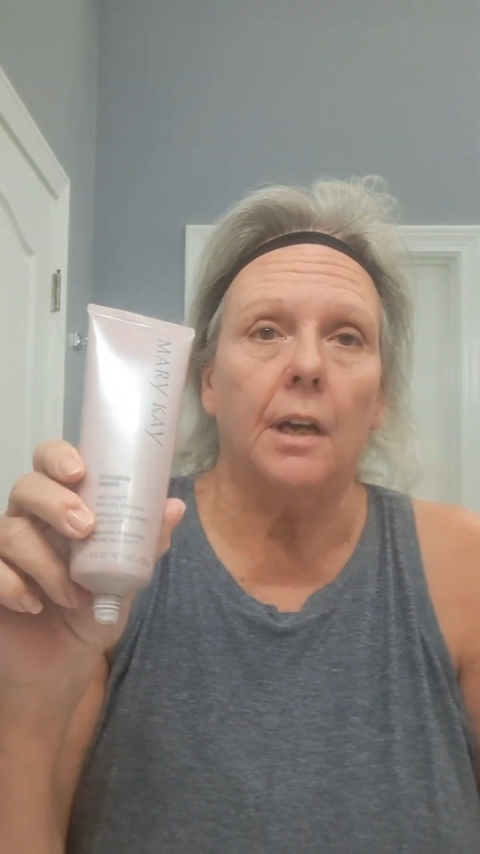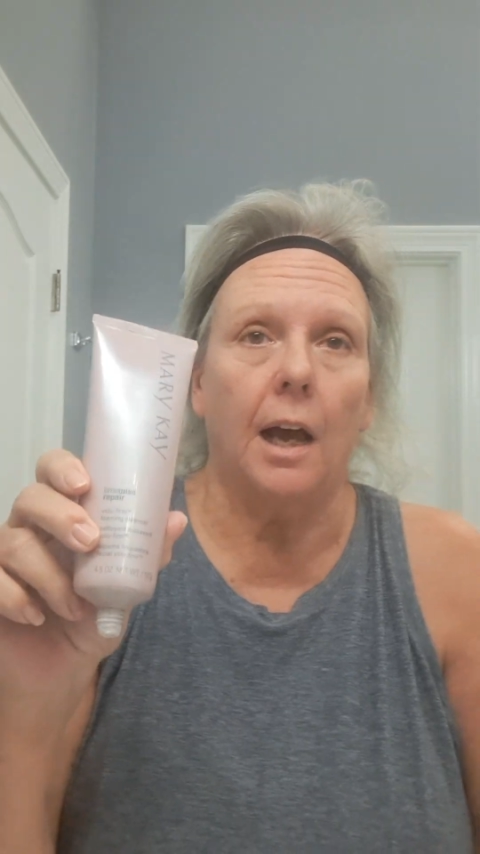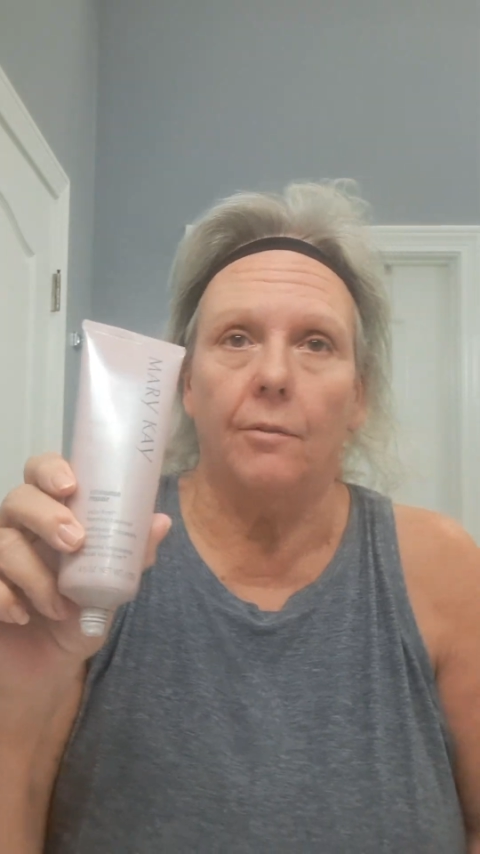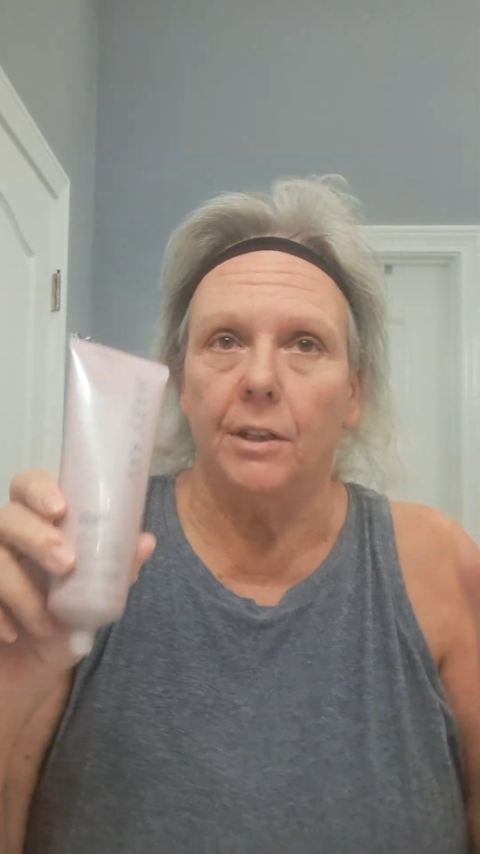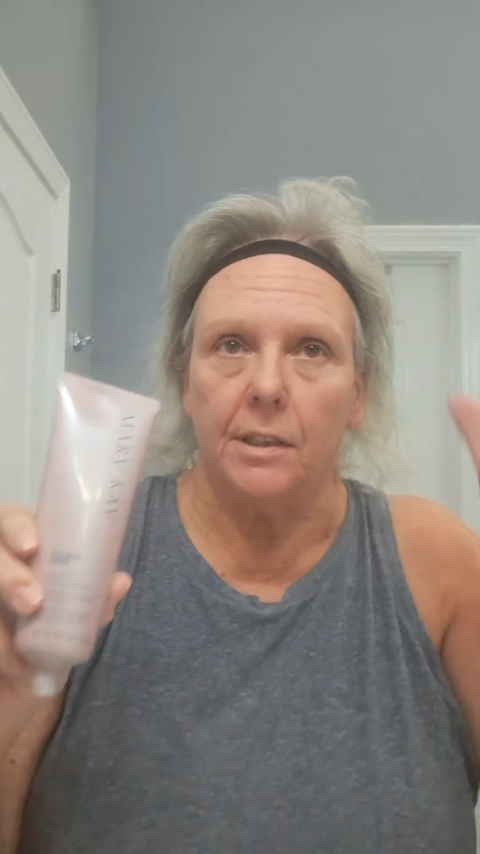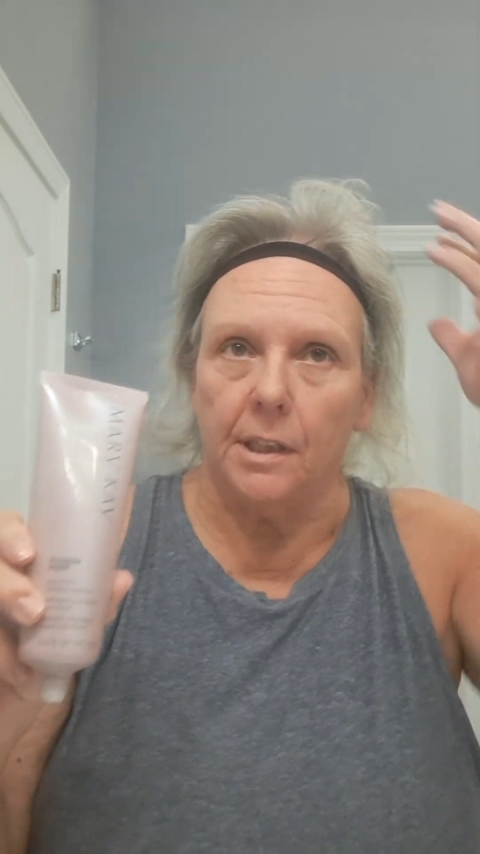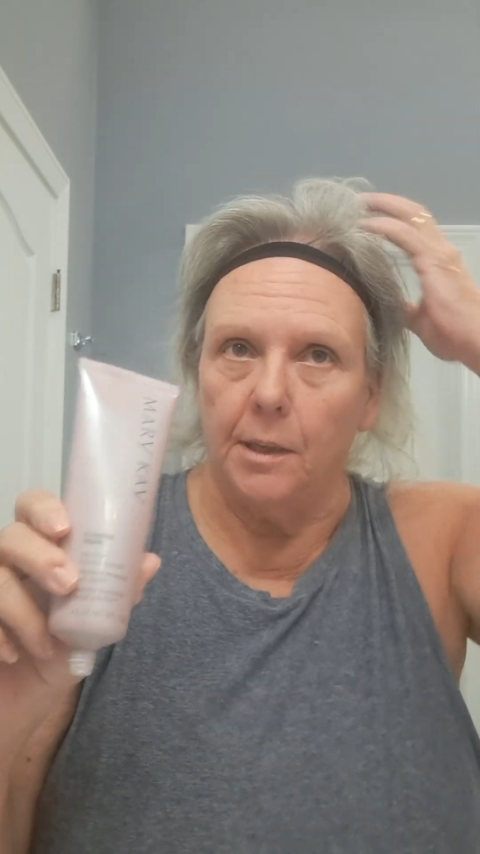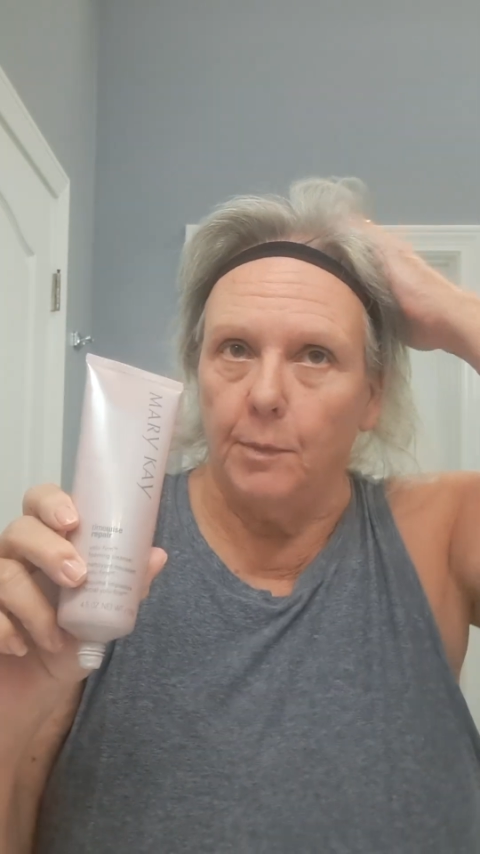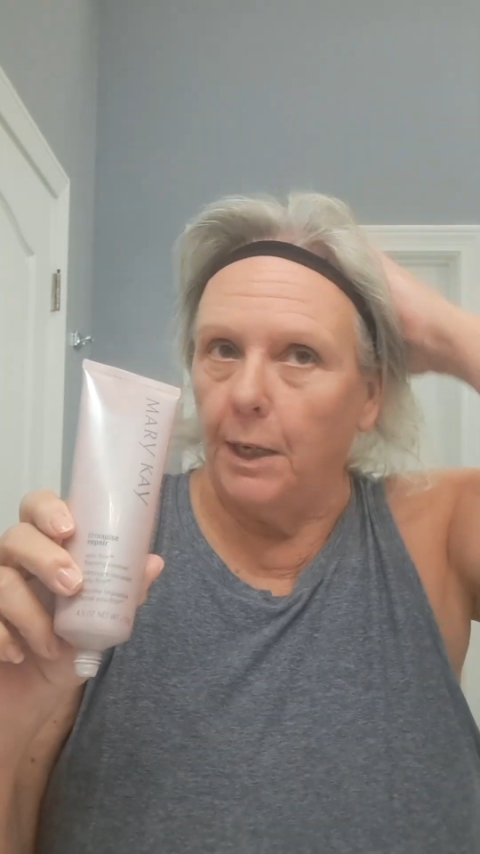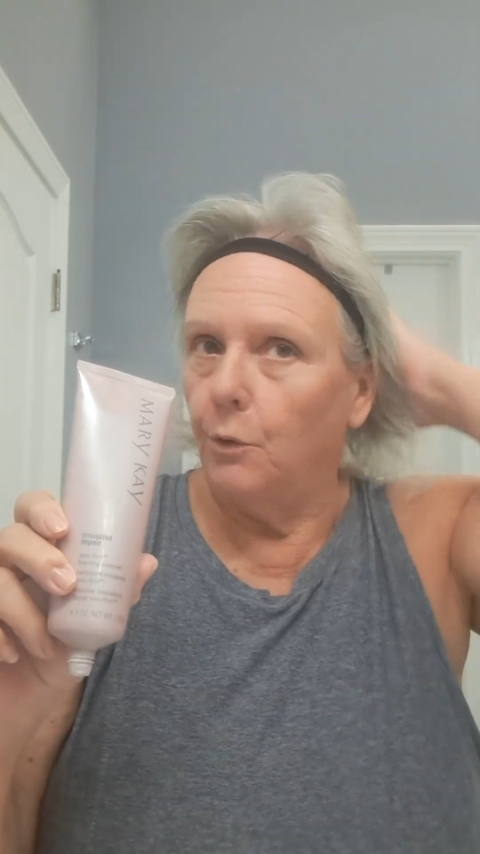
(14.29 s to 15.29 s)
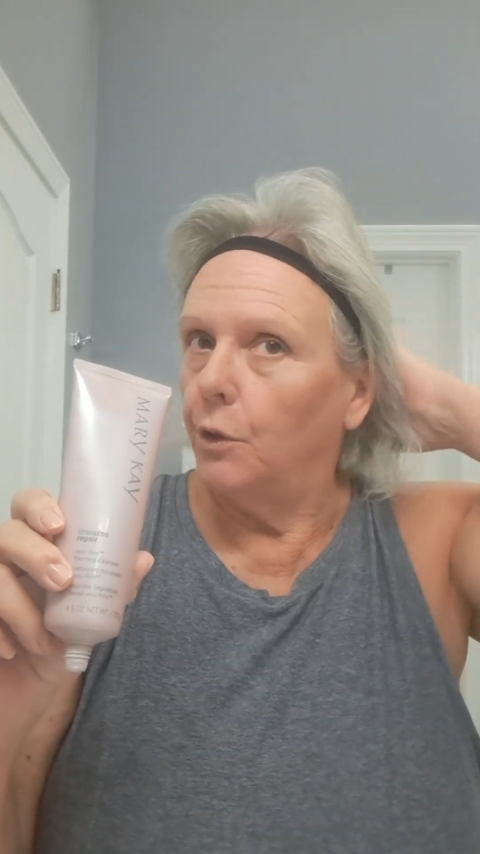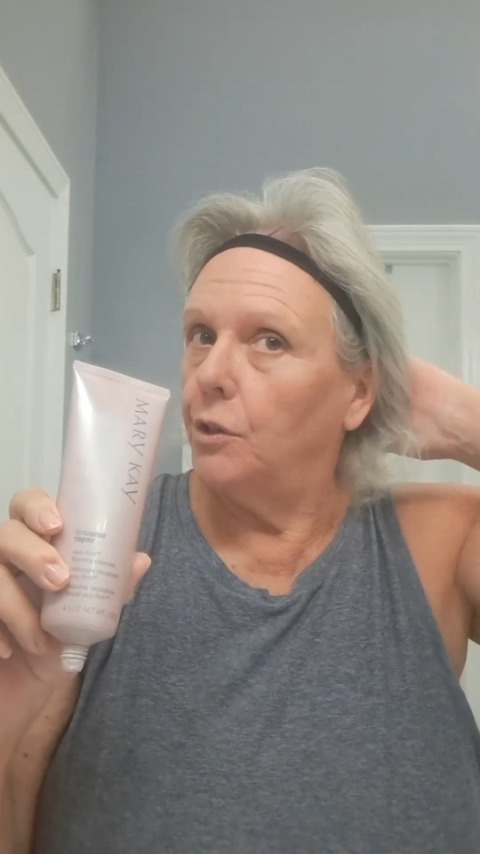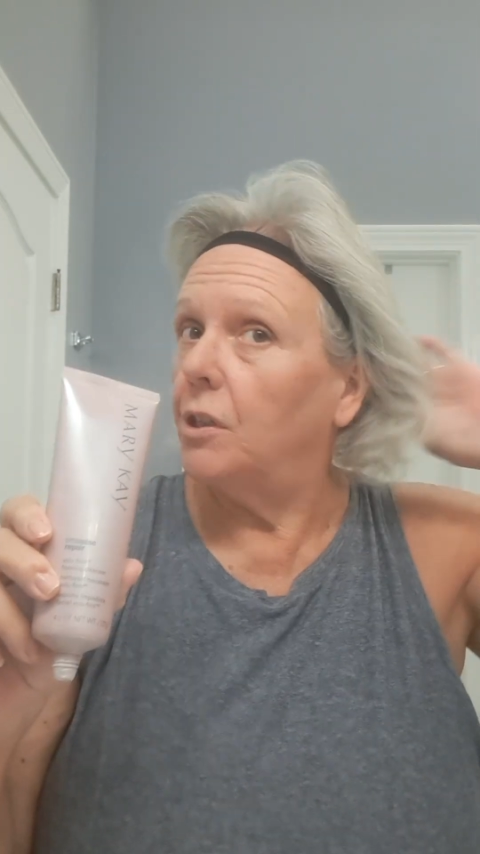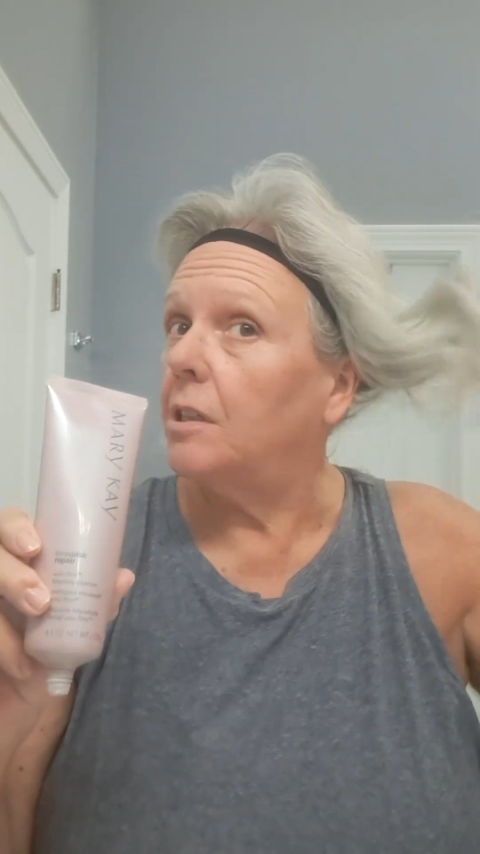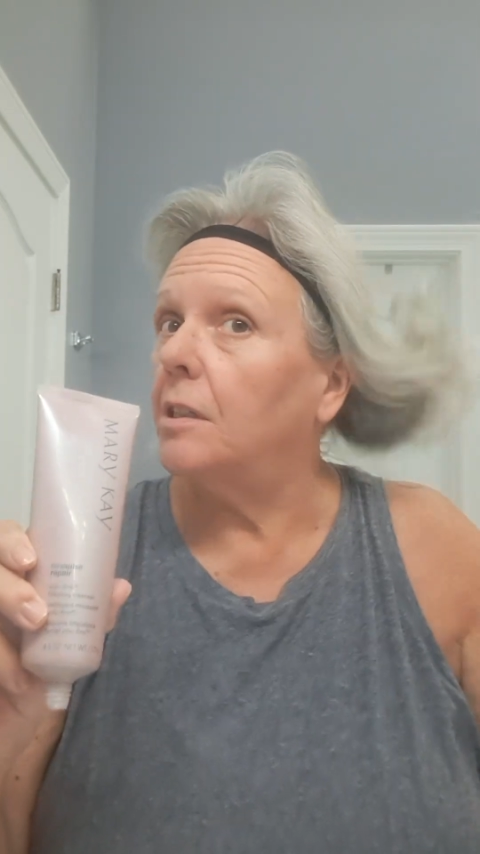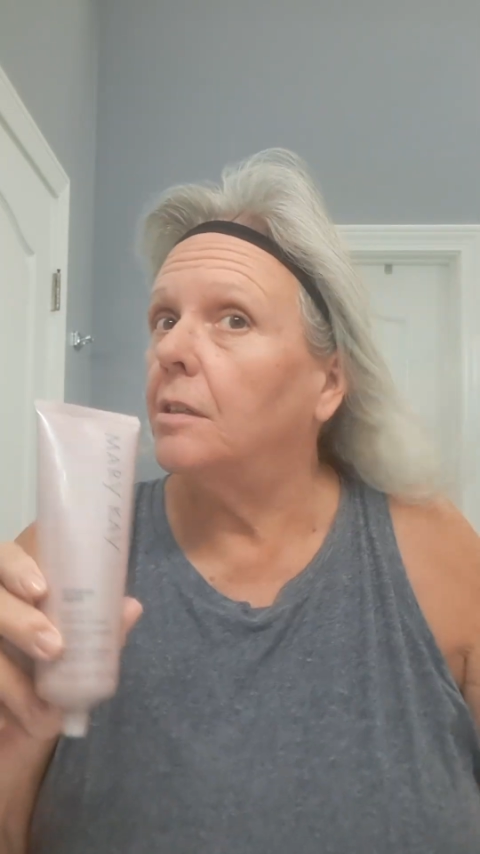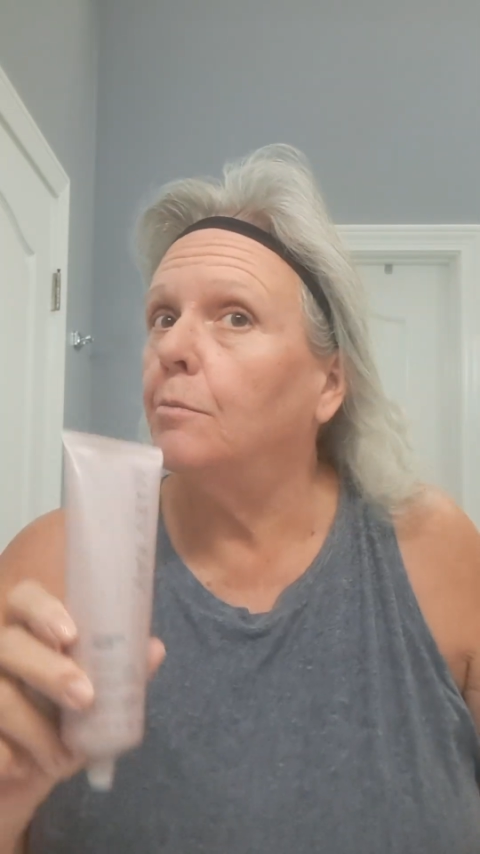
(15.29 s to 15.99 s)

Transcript: obviously, my gorgeous